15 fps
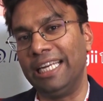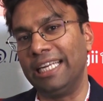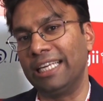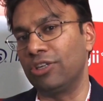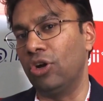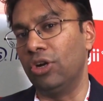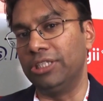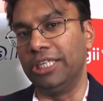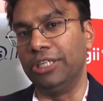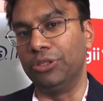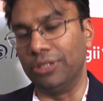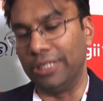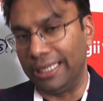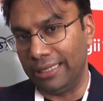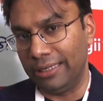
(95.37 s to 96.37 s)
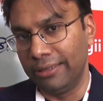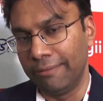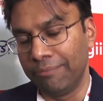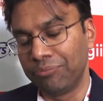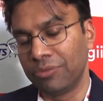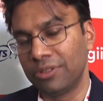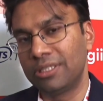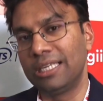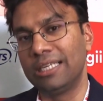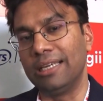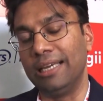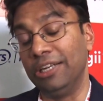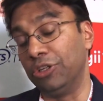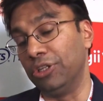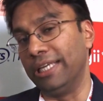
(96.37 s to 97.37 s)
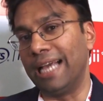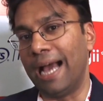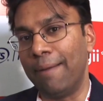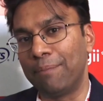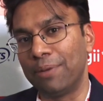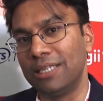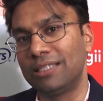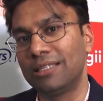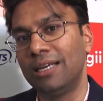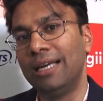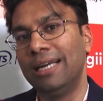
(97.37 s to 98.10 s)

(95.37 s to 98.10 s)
technology into the campus.